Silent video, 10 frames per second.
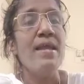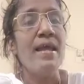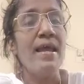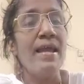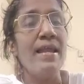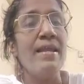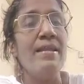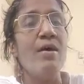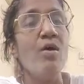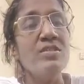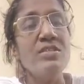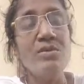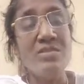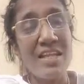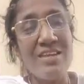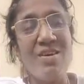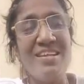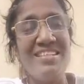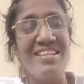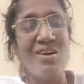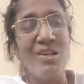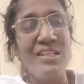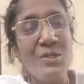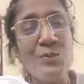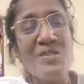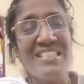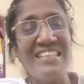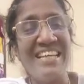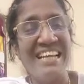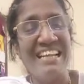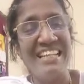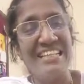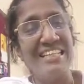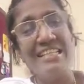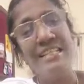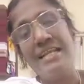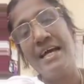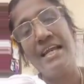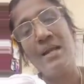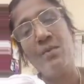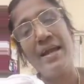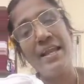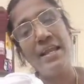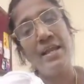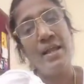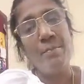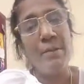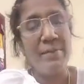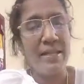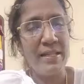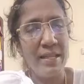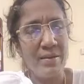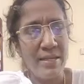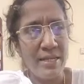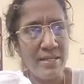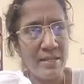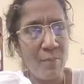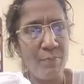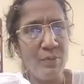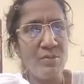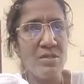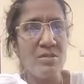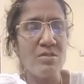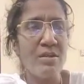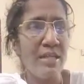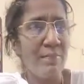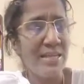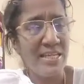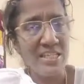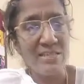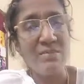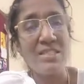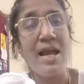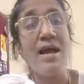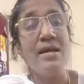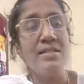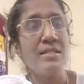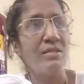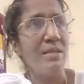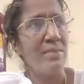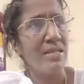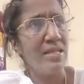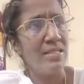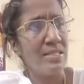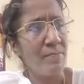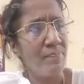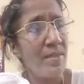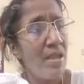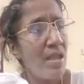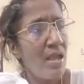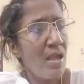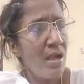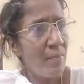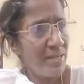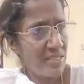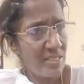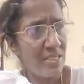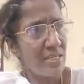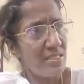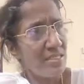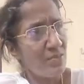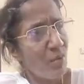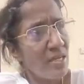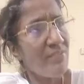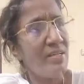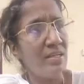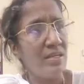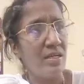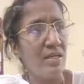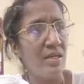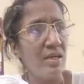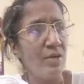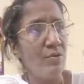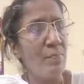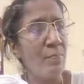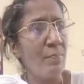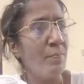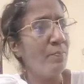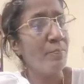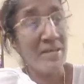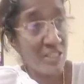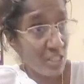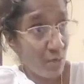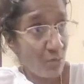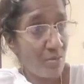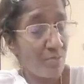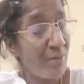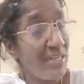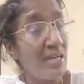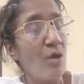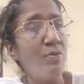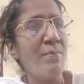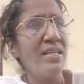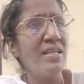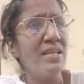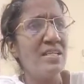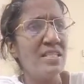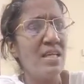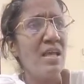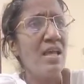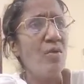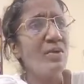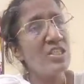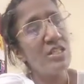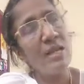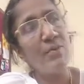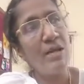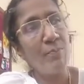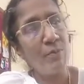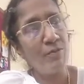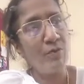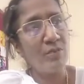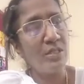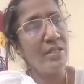And also technology, all the tools that are required. Maybe they need computers, or they may need some charts, or they may need some materials, whatever printed out materials which they would have put forth.